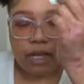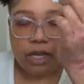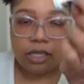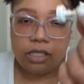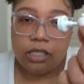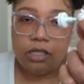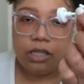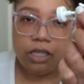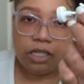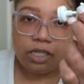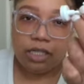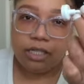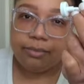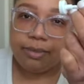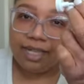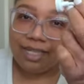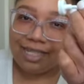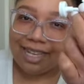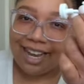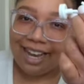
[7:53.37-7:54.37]
So this is
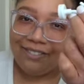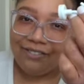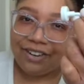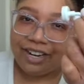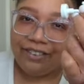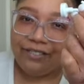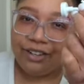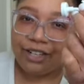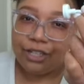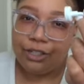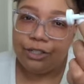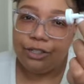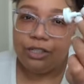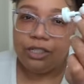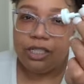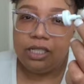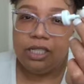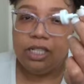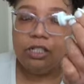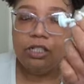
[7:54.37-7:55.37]
my second favorite cruise
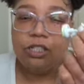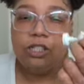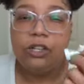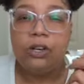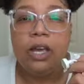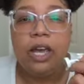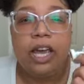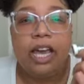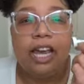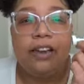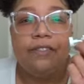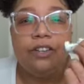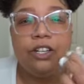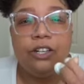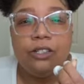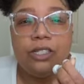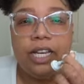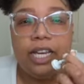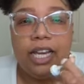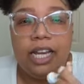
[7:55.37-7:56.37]
essential. If you
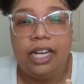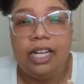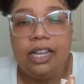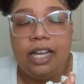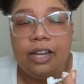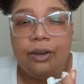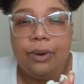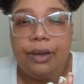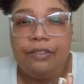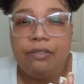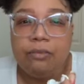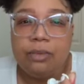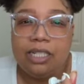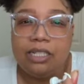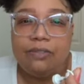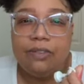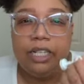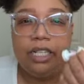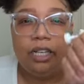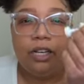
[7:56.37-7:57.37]
don't take anything away from this
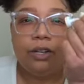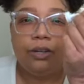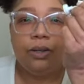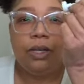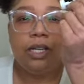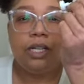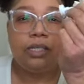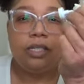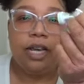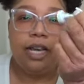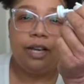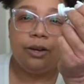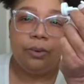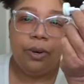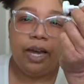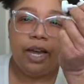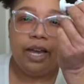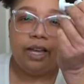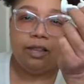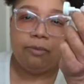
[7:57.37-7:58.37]
video, take
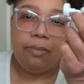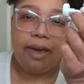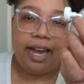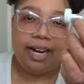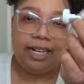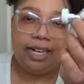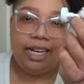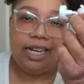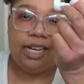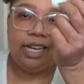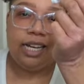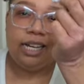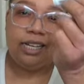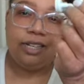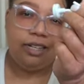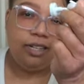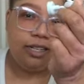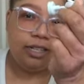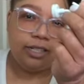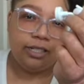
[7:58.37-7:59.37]
away the magnetic
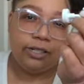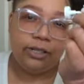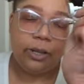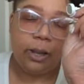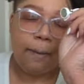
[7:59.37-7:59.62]
hooks,